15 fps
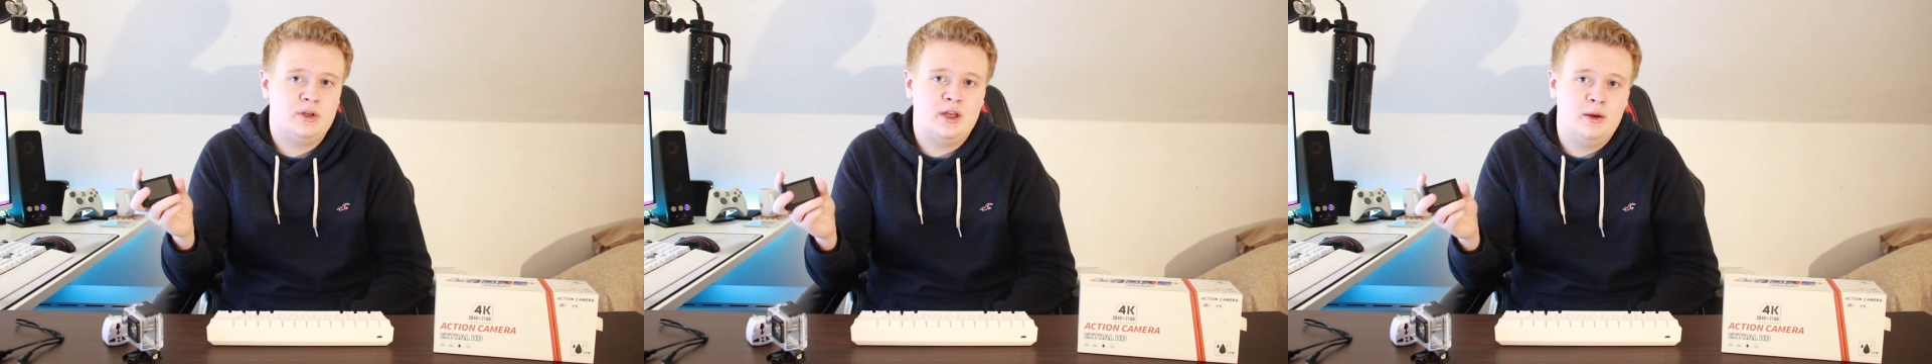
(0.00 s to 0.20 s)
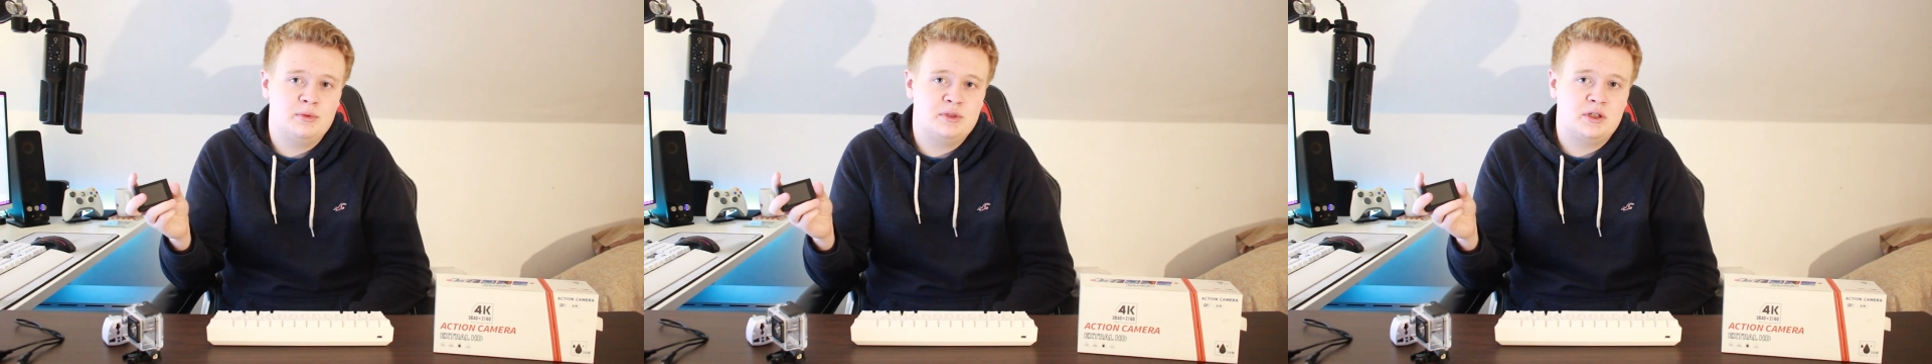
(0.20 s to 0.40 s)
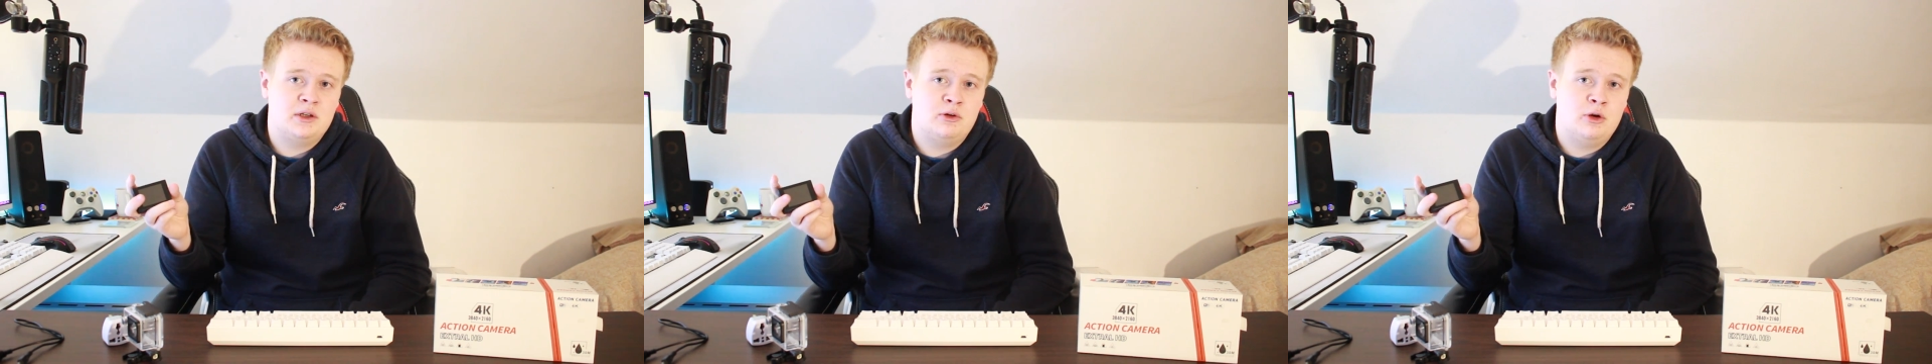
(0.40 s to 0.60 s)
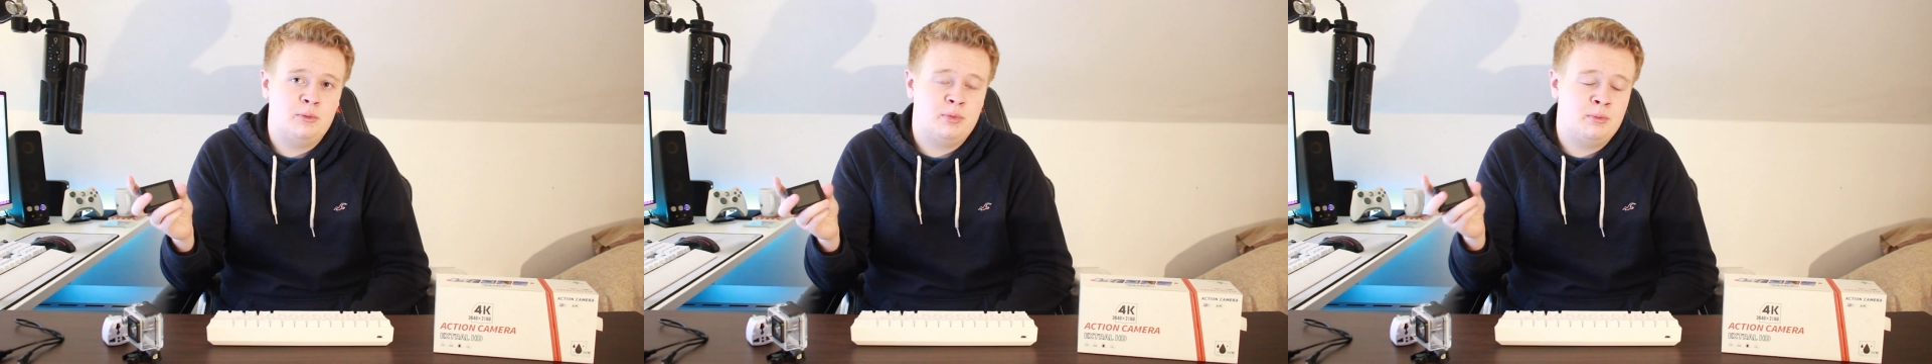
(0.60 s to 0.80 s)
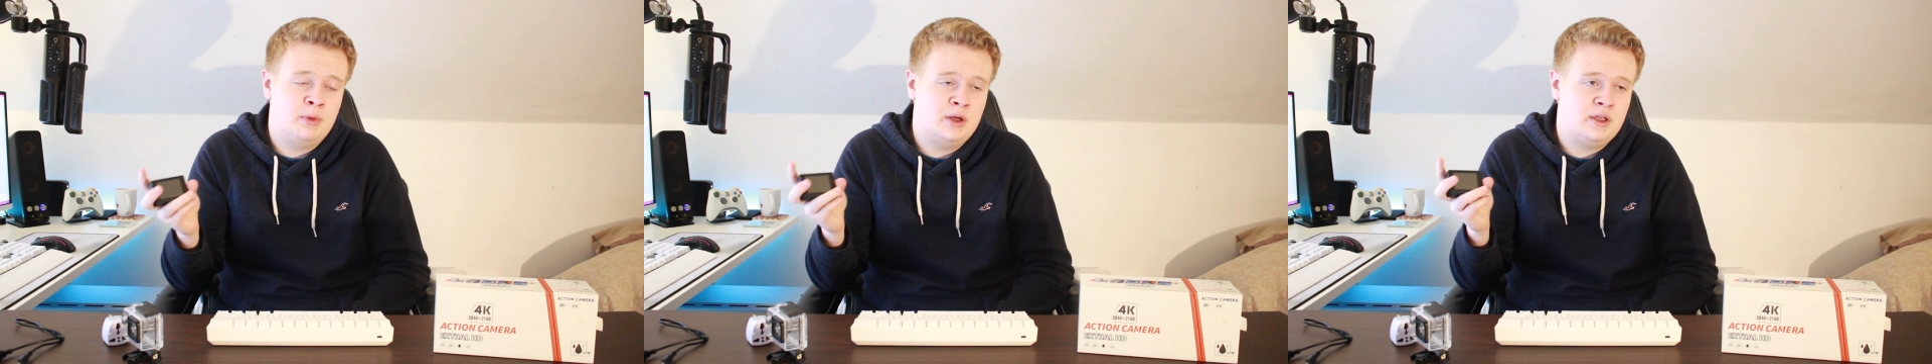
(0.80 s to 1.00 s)
help to clear
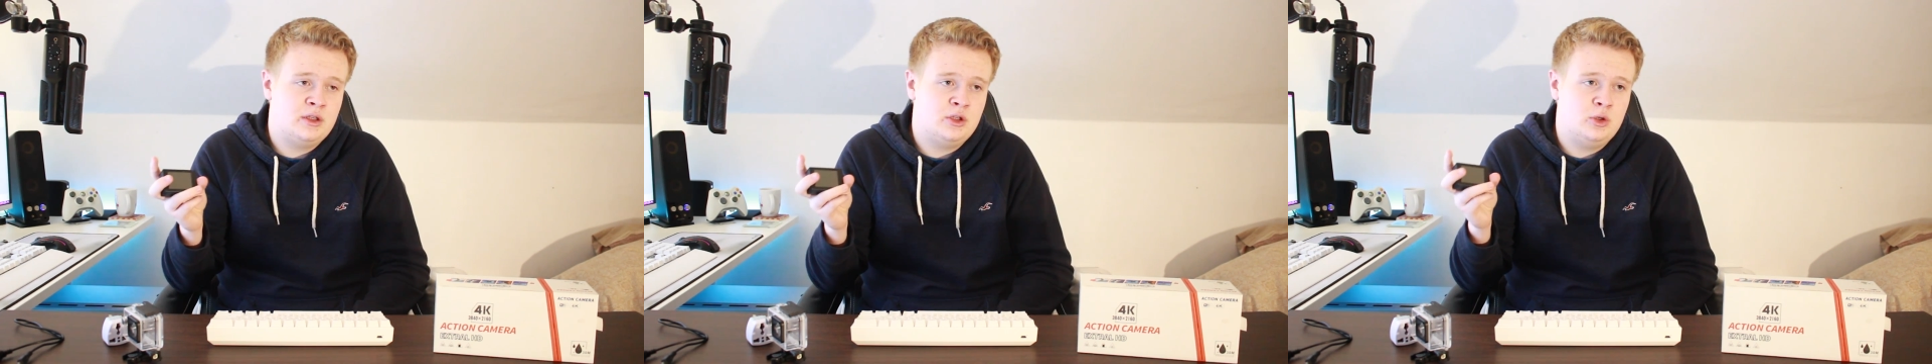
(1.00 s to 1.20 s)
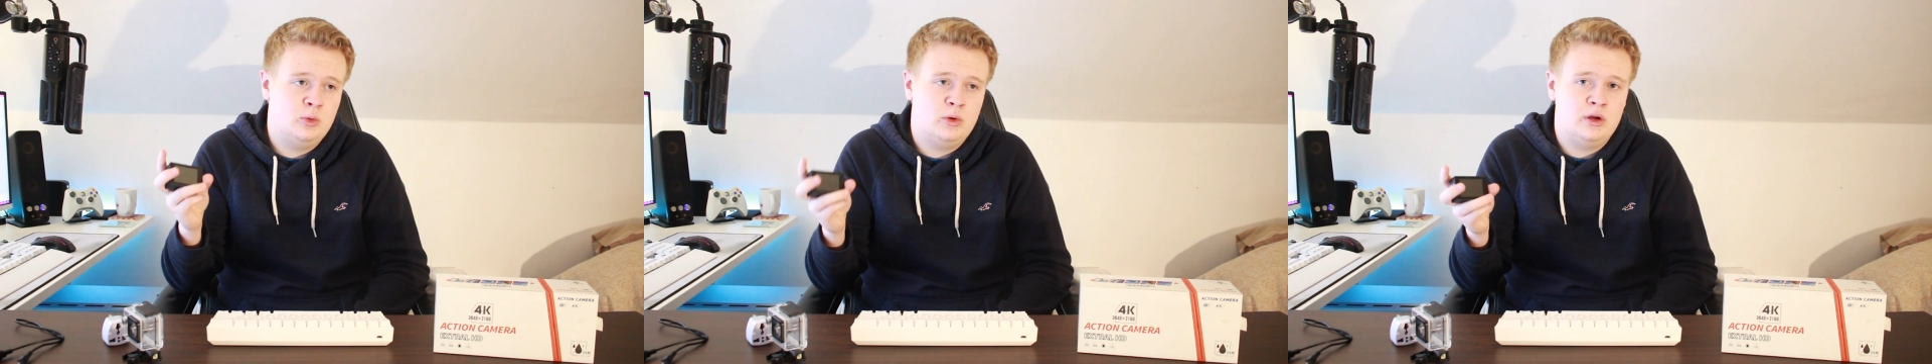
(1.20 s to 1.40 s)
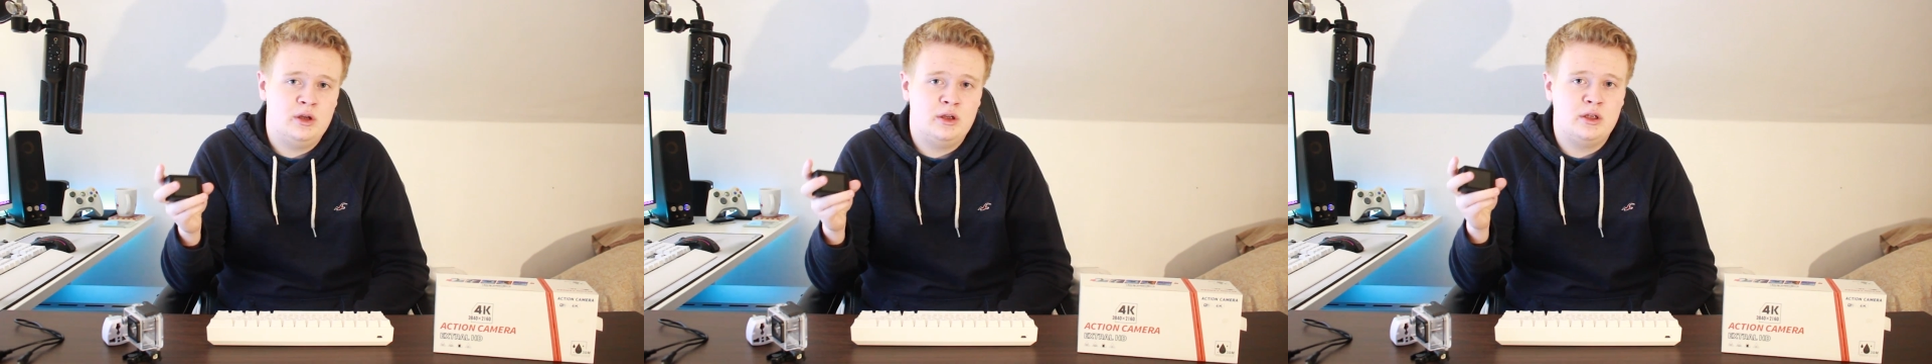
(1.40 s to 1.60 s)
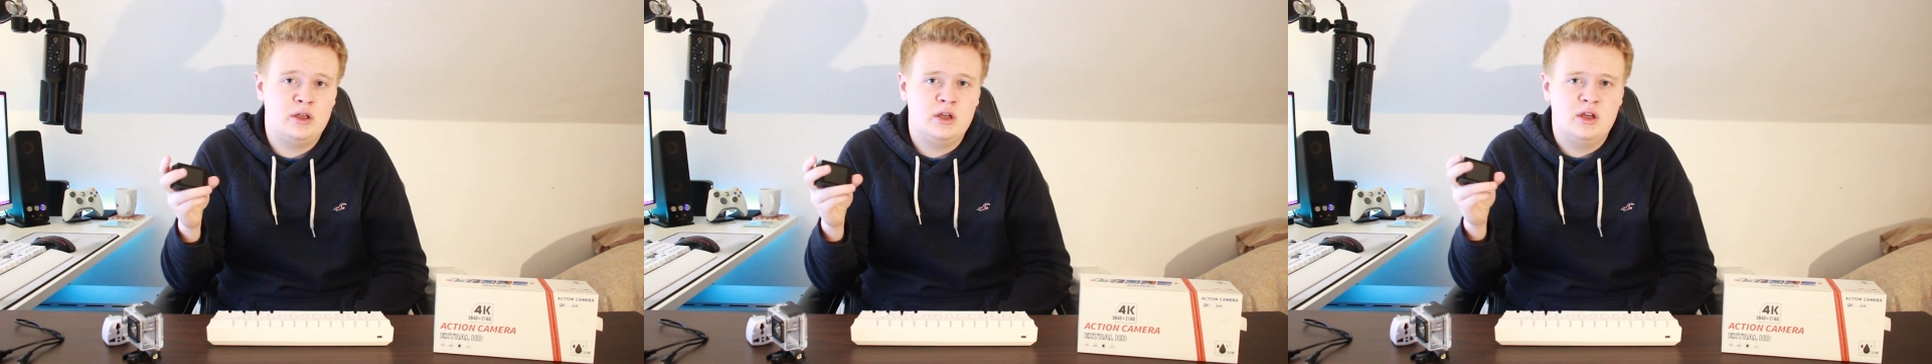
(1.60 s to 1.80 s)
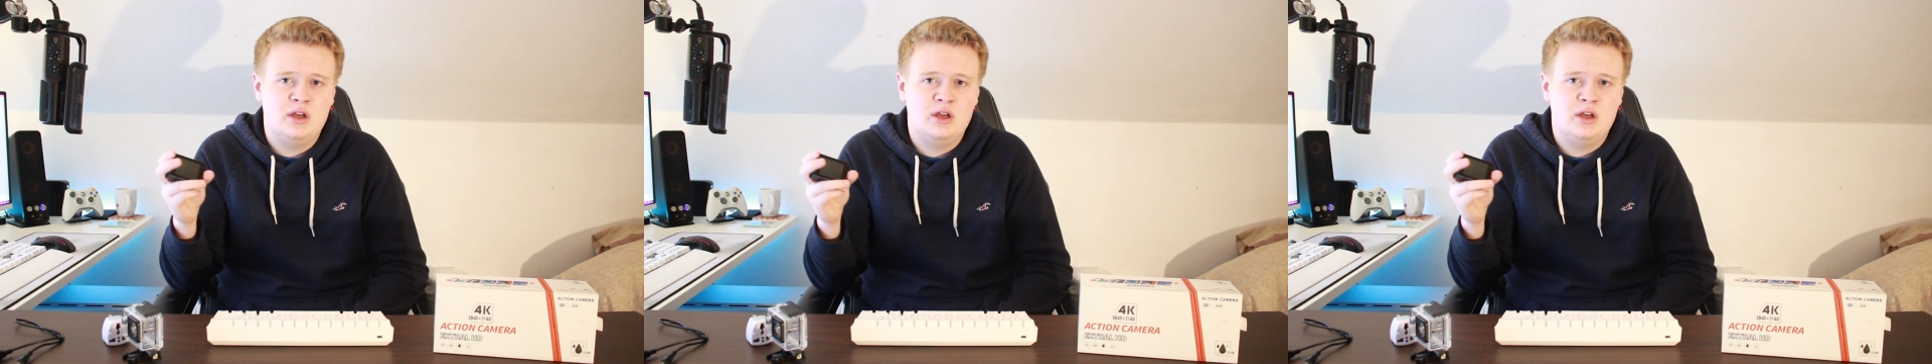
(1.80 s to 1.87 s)
up my UI